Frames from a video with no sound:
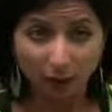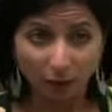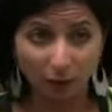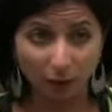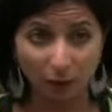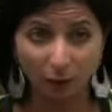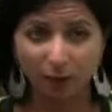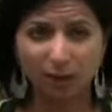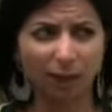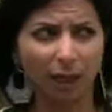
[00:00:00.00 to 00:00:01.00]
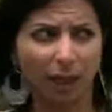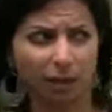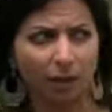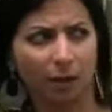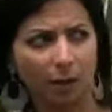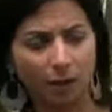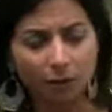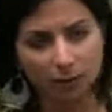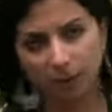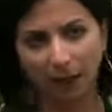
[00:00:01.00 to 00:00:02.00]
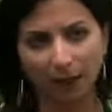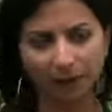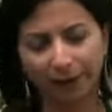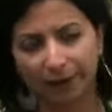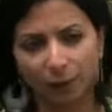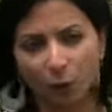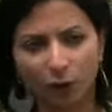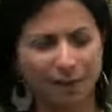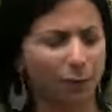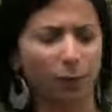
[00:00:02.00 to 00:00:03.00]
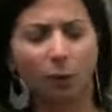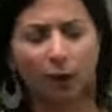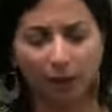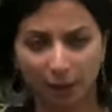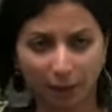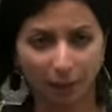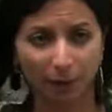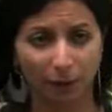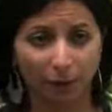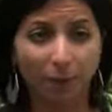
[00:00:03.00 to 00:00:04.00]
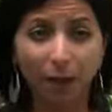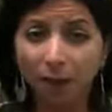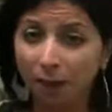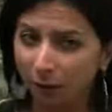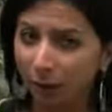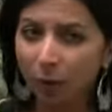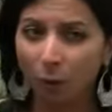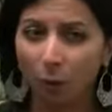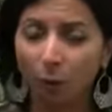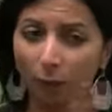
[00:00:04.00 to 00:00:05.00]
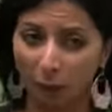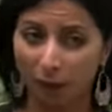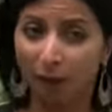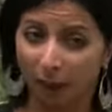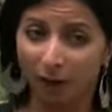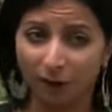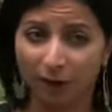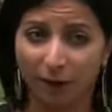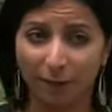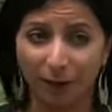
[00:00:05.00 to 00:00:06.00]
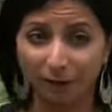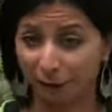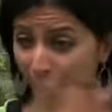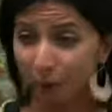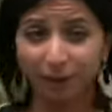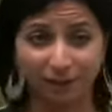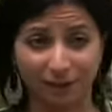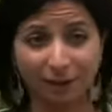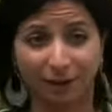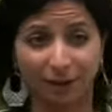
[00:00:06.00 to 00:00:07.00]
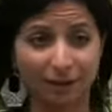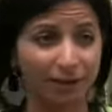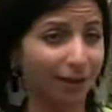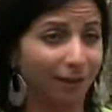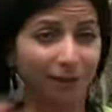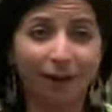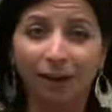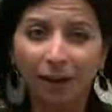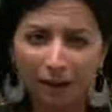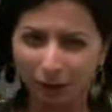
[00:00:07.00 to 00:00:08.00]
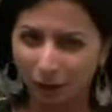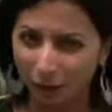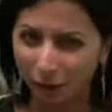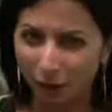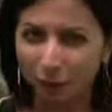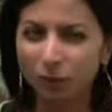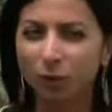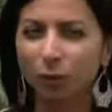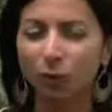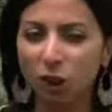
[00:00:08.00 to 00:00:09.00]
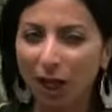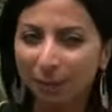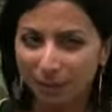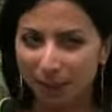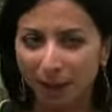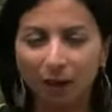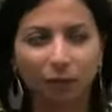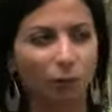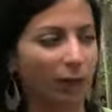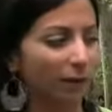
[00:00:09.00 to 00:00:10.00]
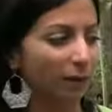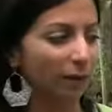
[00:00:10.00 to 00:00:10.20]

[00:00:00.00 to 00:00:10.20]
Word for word: You know, it's not like they are reclused behind their walls and we don't want to hear about them. No, we want to hear them and they want to see us and you know, so which helps a lot when